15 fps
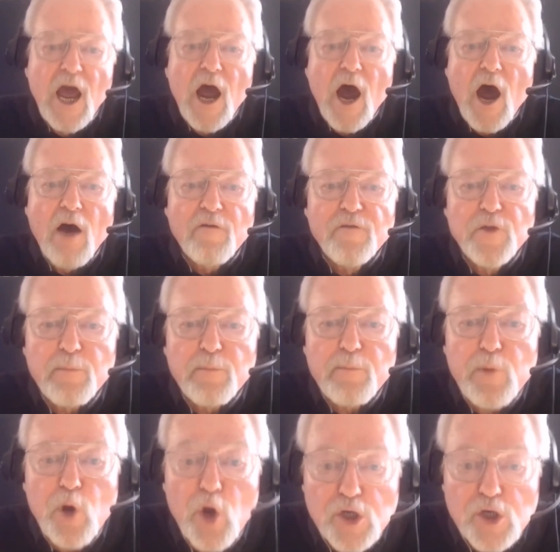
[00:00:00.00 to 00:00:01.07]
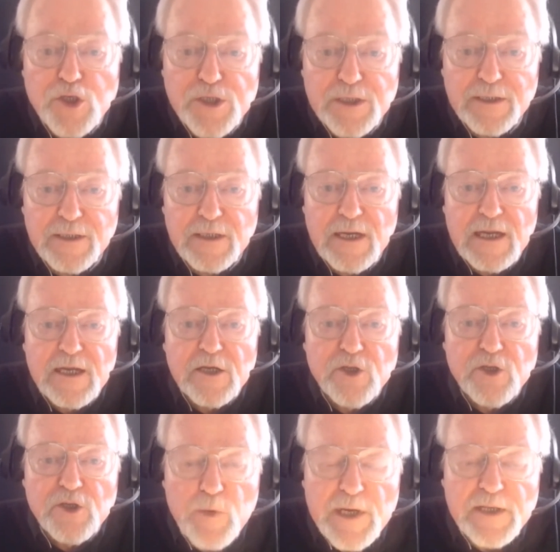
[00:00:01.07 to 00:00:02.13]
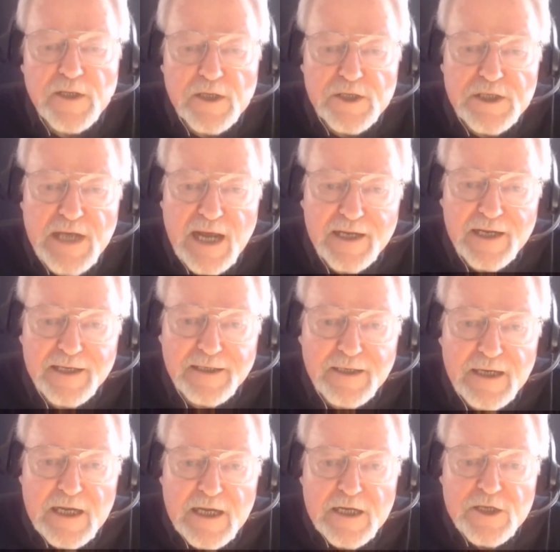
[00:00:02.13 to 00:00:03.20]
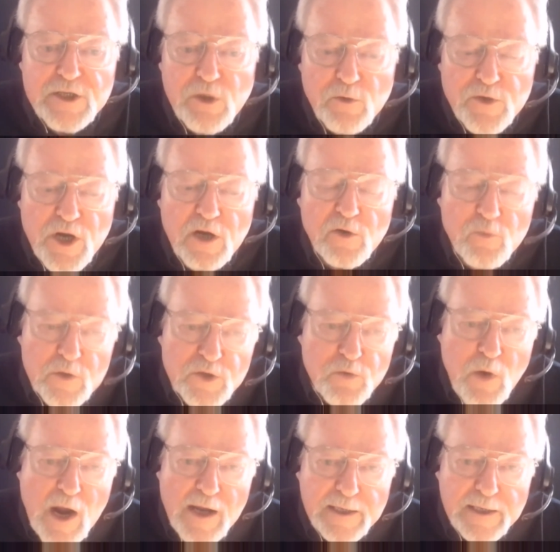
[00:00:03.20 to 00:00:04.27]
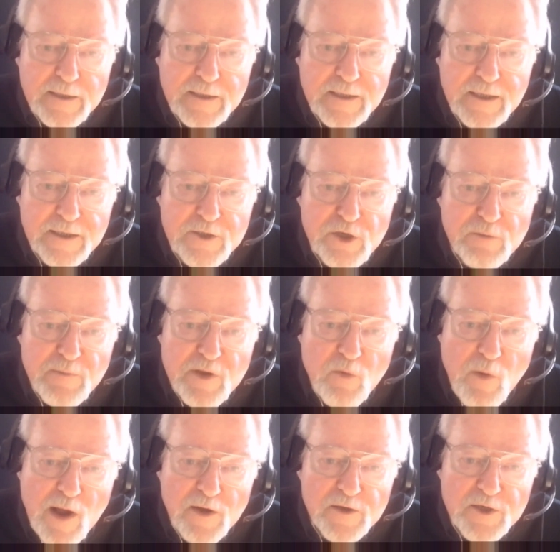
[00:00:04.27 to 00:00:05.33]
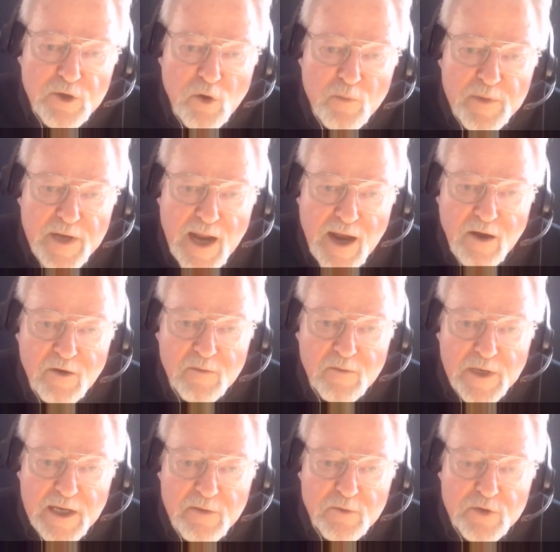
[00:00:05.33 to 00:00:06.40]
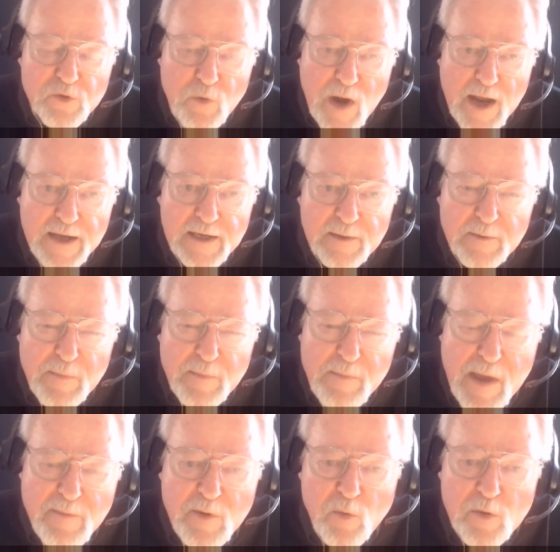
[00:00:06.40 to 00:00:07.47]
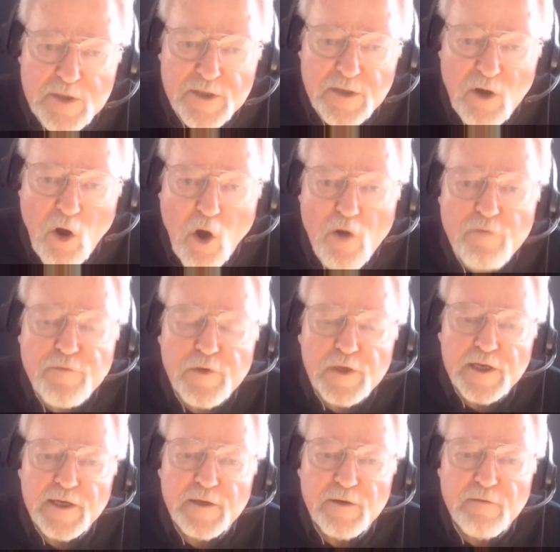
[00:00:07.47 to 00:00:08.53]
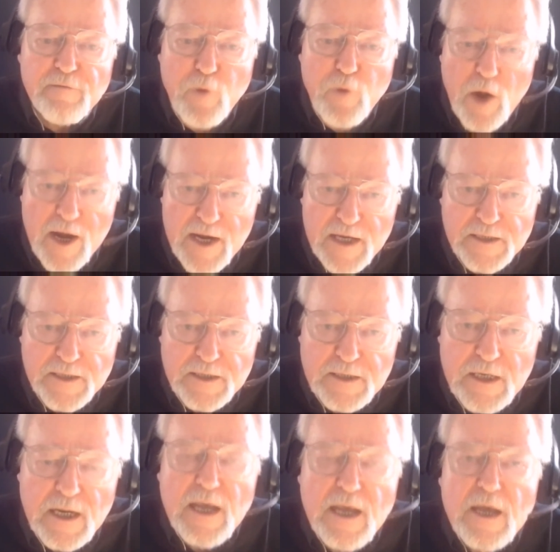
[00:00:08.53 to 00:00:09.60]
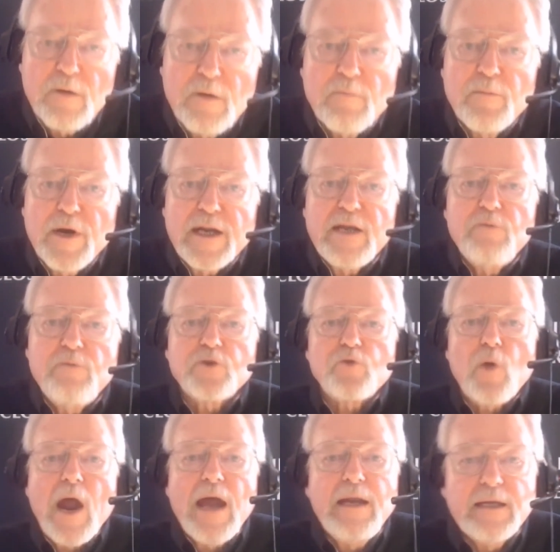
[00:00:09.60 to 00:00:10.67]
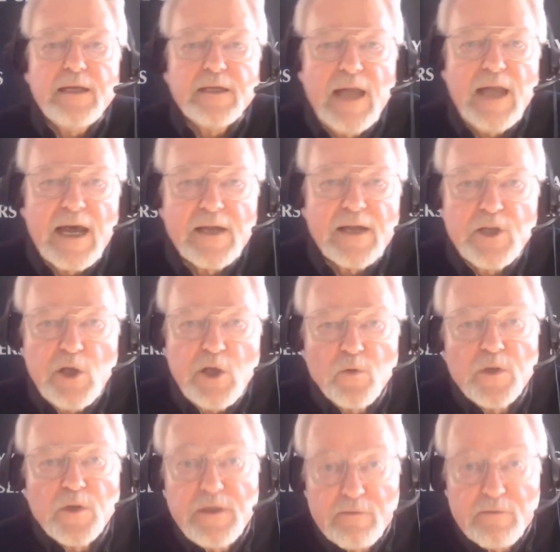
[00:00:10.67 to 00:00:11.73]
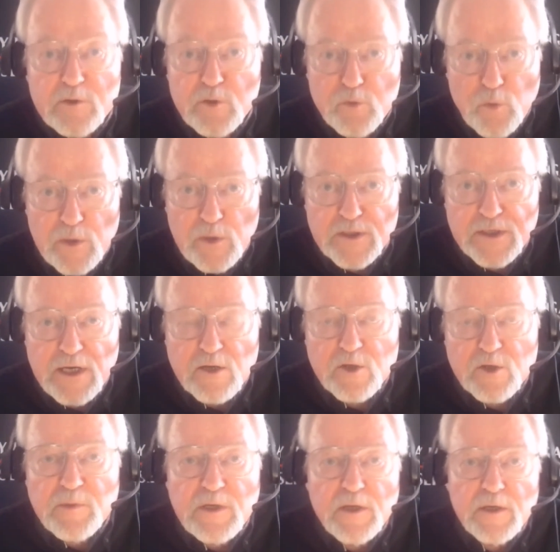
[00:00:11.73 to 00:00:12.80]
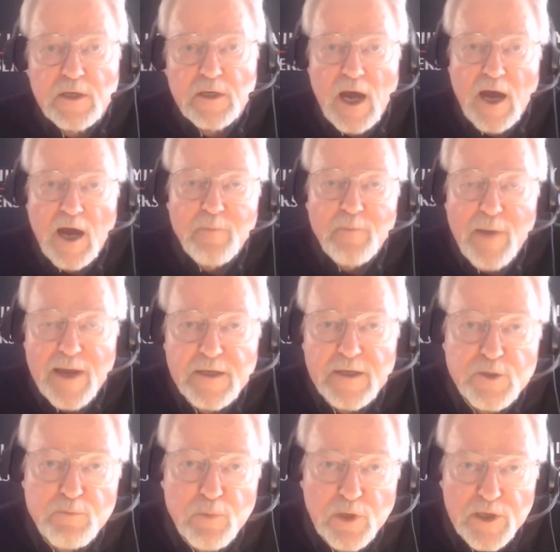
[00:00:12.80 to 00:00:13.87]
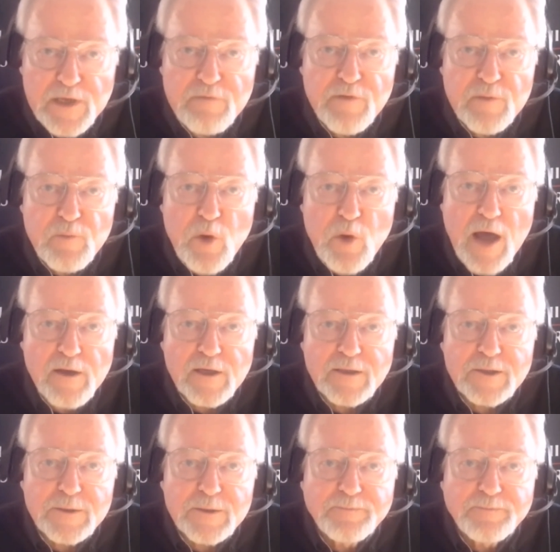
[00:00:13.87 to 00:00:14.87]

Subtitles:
of the person doing the selling. So Doug was right. It took me a while to dope it out, but he was right. It maybe wasn't artfully phrased, but he was right in that the only difference between a salesman and a con man is belief in product.